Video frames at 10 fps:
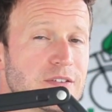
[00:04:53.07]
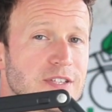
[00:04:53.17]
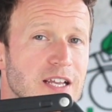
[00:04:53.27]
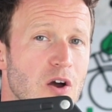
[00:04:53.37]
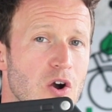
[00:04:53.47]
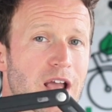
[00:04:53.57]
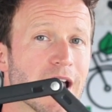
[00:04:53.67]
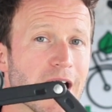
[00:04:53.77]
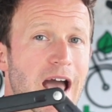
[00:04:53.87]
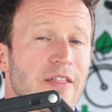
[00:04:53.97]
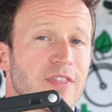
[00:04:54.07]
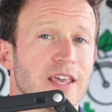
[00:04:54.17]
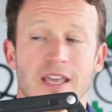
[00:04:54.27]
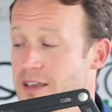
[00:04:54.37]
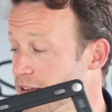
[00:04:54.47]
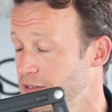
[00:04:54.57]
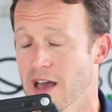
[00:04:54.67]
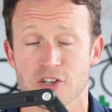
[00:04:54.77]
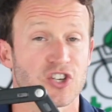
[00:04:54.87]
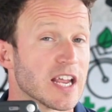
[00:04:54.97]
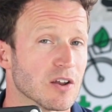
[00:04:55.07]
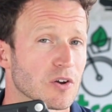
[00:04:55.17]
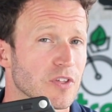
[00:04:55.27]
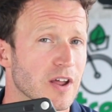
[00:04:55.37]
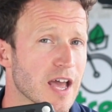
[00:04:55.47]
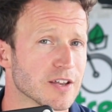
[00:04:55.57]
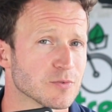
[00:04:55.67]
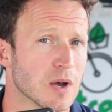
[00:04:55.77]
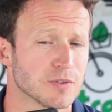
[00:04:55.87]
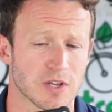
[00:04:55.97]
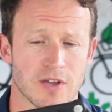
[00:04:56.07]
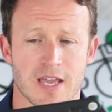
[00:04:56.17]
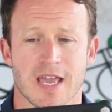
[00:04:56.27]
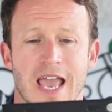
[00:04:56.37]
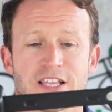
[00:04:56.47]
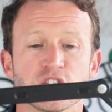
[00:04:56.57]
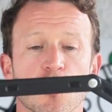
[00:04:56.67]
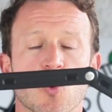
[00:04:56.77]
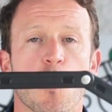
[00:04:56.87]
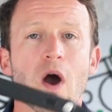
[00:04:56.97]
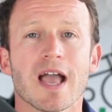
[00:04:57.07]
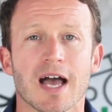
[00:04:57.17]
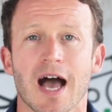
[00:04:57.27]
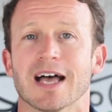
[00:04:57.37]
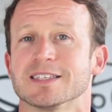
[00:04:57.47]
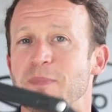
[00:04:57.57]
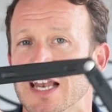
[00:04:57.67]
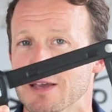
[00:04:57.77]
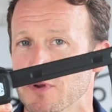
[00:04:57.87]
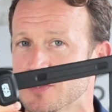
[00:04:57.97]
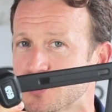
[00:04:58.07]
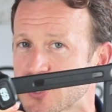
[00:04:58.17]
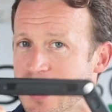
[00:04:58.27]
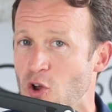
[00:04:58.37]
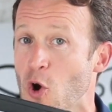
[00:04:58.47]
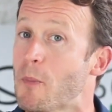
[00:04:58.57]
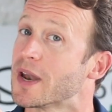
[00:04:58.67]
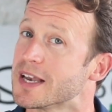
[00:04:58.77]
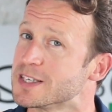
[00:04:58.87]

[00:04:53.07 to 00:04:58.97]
D-lock and the chain lock that I had as well. So it's not quite as malleable as a chain lock, but it